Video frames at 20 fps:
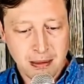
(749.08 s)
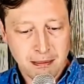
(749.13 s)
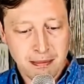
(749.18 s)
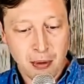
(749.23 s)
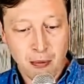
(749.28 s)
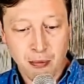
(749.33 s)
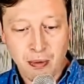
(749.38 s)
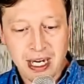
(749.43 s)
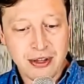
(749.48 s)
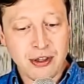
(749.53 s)

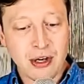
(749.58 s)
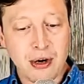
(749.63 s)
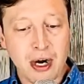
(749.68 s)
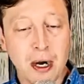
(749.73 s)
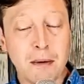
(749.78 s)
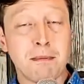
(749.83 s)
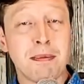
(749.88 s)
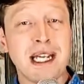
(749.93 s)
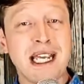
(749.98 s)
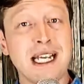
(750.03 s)
But where there
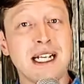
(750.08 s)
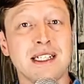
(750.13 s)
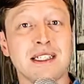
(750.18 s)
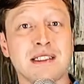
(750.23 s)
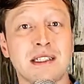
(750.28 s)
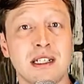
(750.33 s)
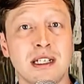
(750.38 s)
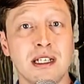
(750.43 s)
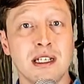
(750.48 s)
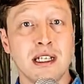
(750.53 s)
are
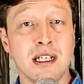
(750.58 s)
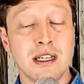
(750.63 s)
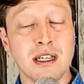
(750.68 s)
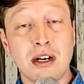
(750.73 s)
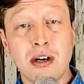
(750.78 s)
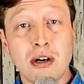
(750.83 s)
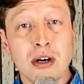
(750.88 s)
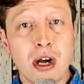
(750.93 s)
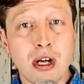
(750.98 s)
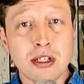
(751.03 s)
peaks,
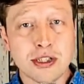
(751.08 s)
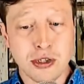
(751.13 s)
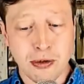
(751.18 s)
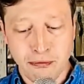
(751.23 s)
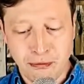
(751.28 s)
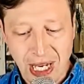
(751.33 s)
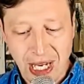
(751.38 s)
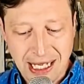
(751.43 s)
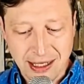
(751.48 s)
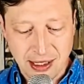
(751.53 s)
there are
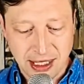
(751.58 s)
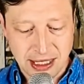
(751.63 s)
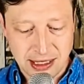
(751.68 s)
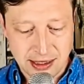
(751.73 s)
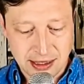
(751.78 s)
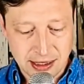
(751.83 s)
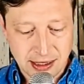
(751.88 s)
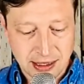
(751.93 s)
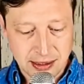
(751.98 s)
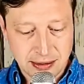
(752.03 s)
also
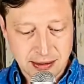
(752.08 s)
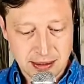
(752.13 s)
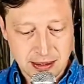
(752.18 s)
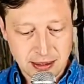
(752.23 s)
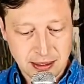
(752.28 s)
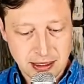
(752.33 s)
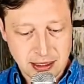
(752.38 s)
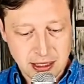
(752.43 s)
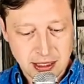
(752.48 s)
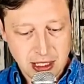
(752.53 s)
valleys.
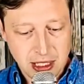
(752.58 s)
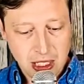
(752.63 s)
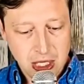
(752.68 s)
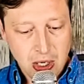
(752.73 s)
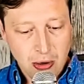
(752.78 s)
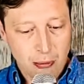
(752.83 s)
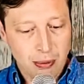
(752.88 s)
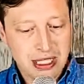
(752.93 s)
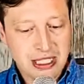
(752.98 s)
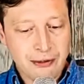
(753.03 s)

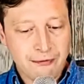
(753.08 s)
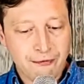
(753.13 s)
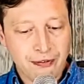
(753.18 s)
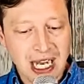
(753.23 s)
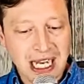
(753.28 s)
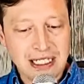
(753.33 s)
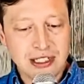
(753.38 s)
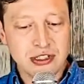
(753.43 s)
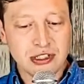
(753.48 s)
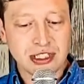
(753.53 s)
When you
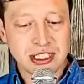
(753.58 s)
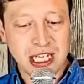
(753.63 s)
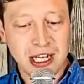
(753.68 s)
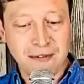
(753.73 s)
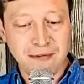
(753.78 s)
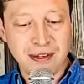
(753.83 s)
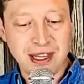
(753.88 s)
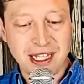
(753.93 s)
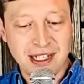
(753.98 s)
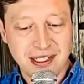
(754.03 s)
find
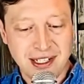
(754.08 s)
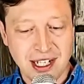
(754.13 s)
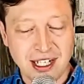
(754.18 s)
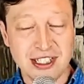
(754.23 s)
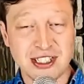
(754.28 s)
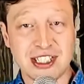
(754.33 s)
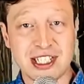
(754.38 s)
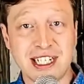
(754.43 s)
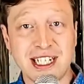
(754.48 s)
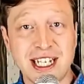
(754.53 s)
yourself in the
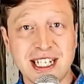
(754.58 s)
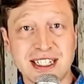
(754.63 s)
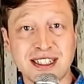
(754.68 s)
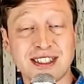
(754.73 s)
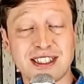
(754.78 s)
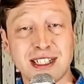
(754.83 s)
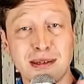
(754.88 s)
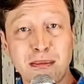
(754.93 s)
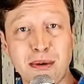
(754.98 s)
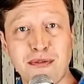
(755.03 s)
dungeon,
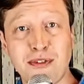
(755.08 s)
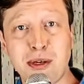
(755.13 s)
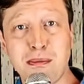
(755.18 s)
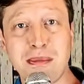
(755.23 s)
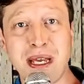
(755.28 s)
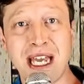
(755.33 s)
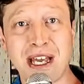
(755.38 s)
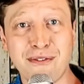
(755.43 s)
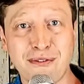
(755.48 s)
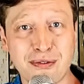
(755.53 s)
as some of you
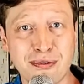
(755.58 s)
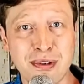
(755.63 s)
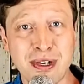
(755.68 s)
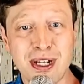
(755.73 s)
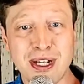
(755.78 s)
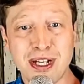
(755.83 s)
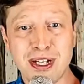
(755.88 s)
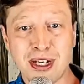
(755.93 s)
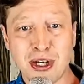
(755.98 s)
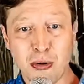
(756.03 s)
may have
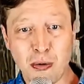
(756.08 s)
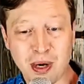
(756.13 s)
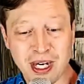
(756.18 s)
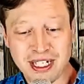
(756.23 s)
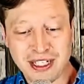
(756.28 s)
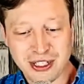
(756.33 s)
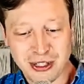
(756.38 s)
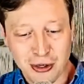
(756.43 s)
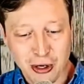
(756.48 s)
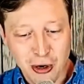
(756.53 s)

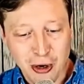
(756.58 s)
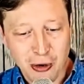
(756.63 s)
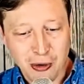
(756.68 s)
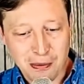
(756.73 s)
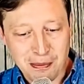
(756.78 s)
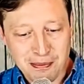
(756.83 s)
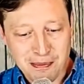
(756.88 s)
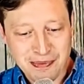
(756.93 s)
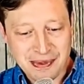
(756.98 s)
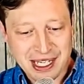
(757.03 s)
coined your
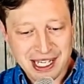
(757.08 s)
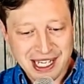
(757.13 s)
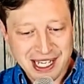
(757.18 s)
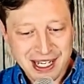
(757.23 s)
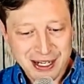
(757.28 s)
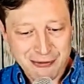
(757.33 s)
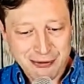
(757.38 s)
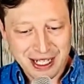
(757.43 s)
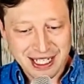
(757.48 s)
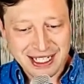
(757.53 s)
home
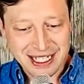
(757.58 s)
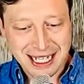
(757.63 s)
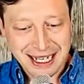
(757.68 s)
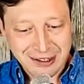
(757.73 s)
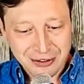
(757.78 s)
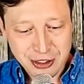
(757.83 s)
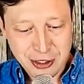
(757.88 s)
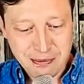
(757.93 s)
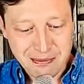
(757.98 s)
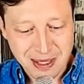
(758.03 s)
right
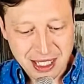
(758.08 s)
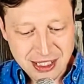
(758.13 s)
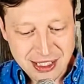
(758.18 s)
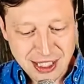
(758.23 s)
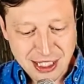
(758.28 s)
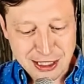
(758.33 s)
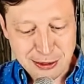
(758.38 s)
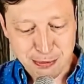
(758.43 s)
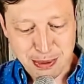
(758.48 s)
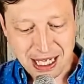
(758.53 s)
now, you
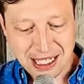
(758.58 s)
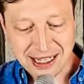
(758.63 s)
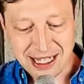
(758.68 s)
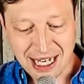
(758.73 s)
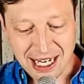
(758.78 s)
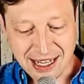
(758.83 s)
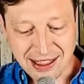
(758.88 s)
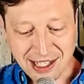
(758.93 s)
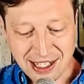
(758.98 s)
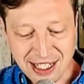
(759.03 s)
must expect
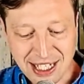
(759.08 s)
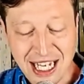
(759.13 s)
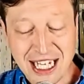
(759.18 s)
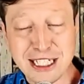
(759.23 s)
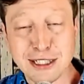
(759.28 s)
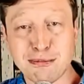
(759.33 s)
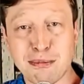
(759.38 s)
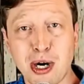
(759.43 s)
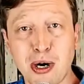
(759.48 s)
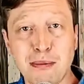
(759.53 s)
that at the
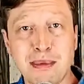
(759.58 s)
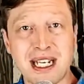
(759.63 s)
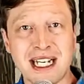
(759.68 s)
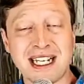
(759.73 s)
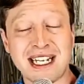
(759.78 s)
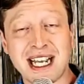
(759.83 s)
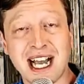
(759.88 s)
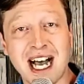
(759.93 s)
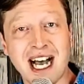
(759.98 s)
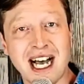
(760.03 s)
next
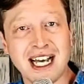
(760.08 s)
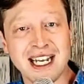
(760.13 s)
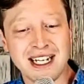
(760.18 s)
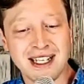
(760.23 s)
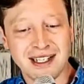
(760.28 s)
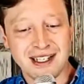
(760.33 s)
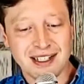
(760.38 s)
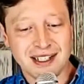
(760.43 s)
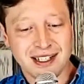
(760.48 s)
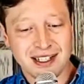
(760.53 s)
moment,
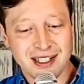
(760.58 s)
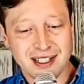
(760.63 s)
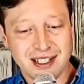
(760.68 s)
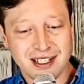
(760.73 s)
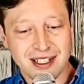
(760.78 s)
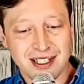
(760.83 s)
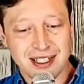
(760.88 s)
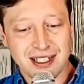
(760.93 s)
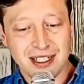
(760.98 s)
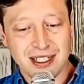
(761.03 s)
God
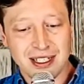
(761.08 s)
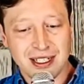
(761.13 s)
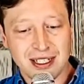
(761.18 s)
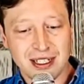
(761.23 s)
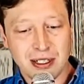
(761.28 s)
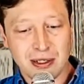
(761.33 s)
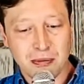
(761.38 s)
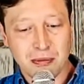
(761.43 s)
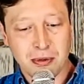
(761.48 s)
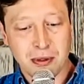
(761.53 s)

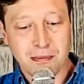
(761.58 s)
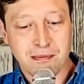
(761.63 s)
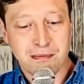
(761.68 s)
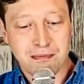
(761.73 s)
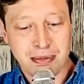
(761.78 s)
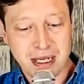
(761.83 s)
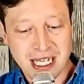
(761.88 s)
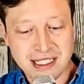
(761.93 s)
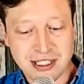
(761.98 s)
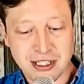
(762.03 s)
will
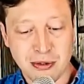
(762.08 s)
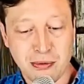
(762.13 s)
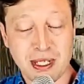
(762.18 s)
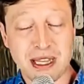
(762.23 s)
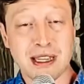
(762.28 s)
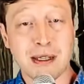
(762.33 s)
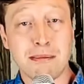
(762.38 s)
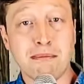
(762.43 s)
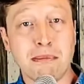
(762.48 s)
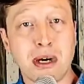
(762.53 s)
bless you
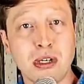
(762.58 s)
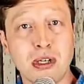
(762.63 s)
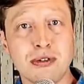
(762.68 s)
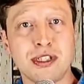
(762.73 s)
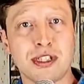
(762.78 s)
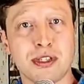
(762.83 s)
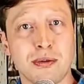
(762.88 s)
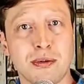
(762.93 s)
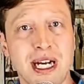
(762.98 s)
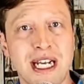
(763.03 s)
with the
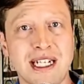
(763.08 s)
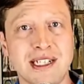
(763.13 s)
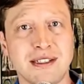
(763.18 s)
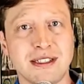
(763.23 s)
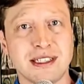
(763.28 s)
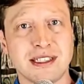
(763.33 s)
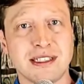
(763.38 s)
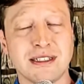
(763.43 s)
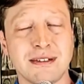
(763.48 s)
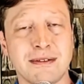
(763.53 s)
most
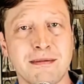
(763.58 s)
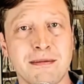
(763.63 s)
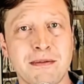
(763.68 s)
grace.